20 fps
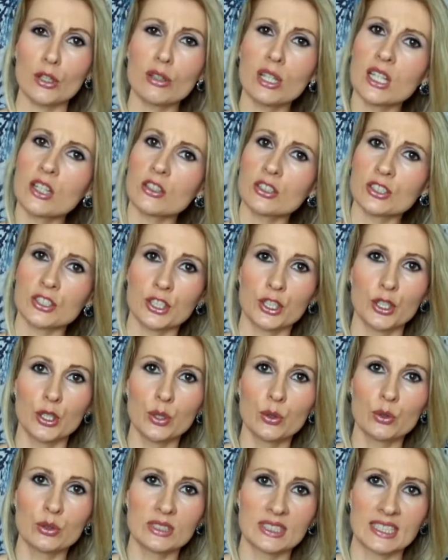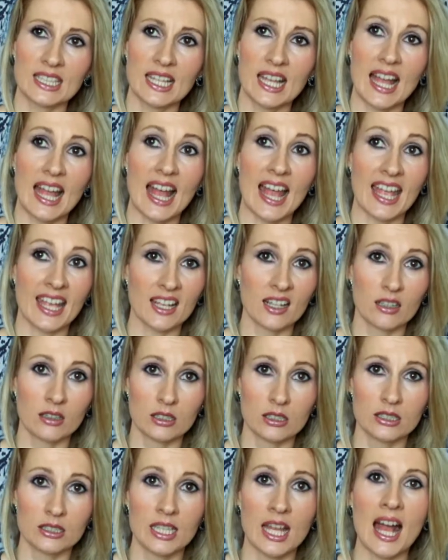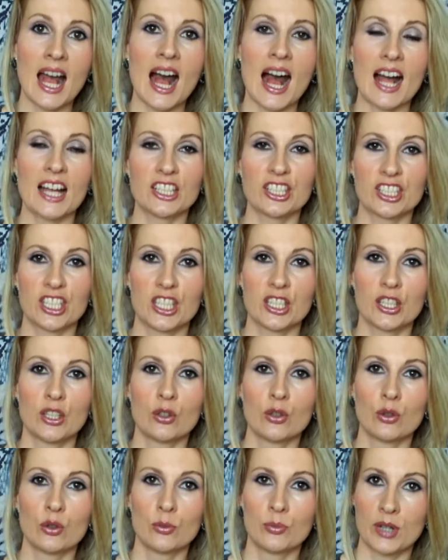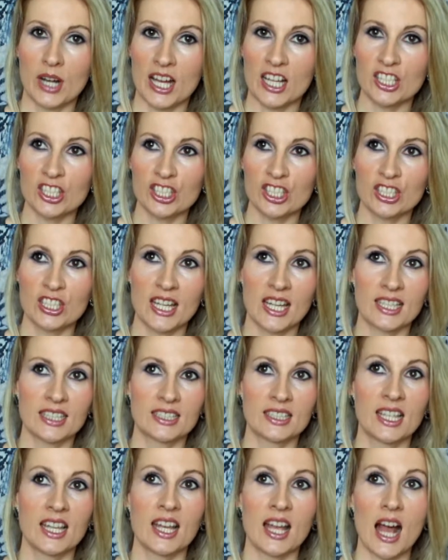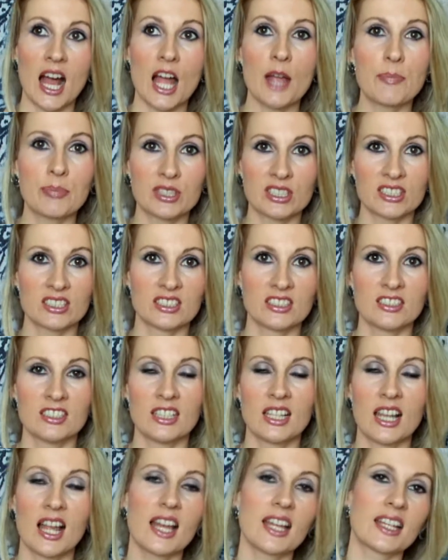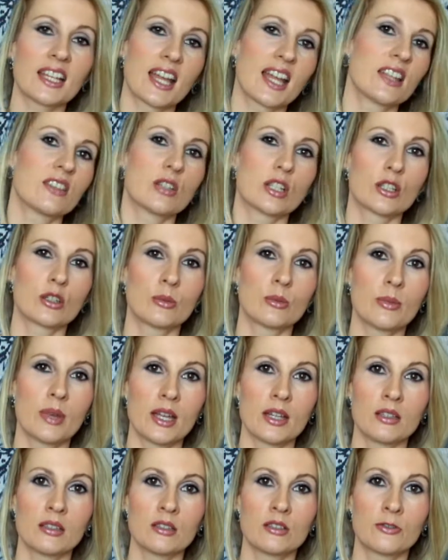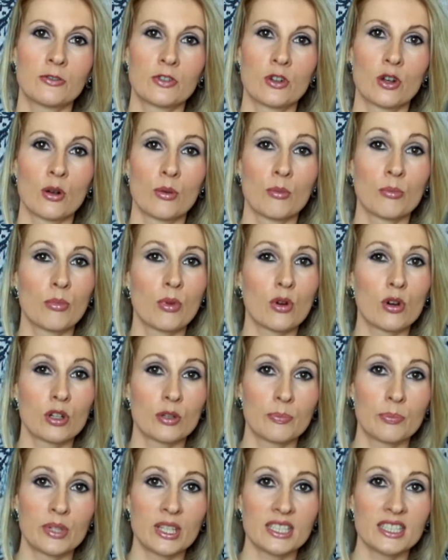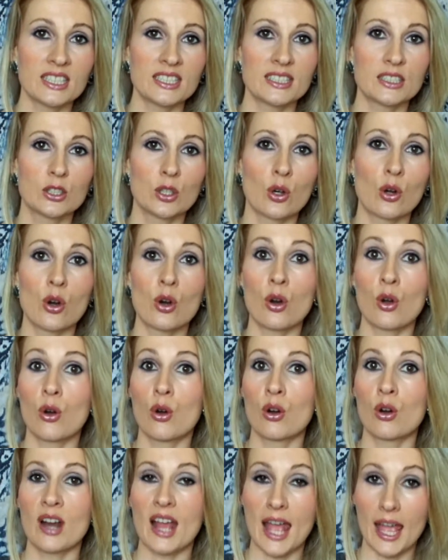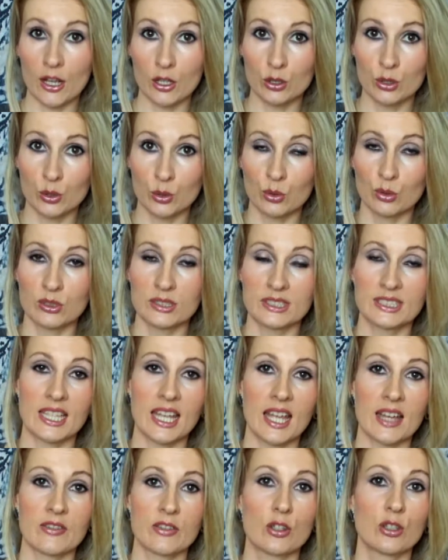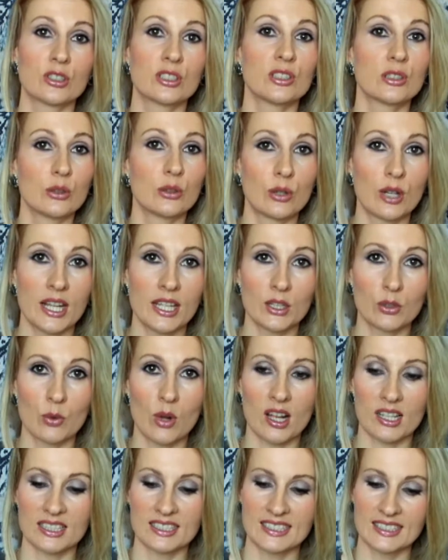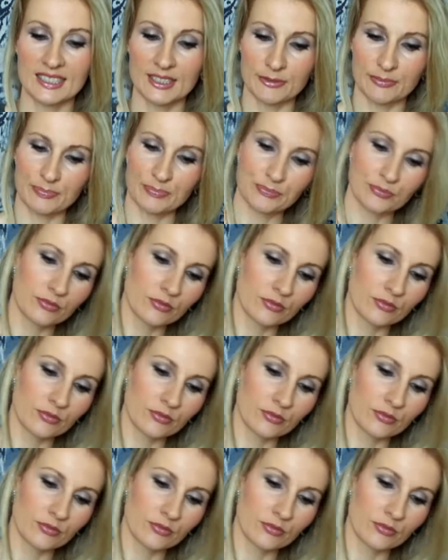You can also use angled eyeshadow brush that I personally like and recommend from Born Pretty Store or Eco Tools. They have got the great ones.